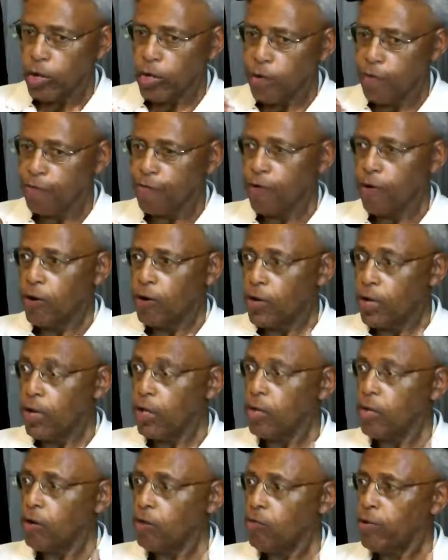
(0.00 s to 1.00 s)
conferred
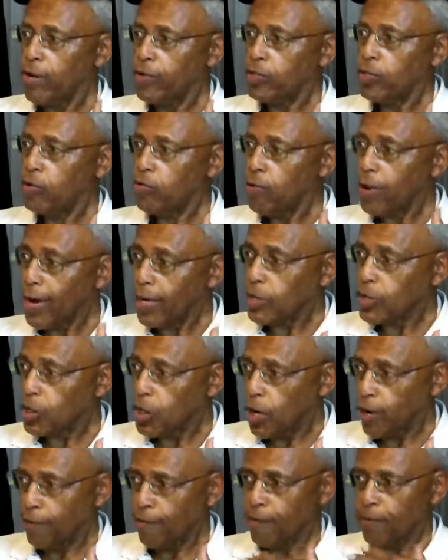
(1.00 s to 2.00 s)
in the resurrection.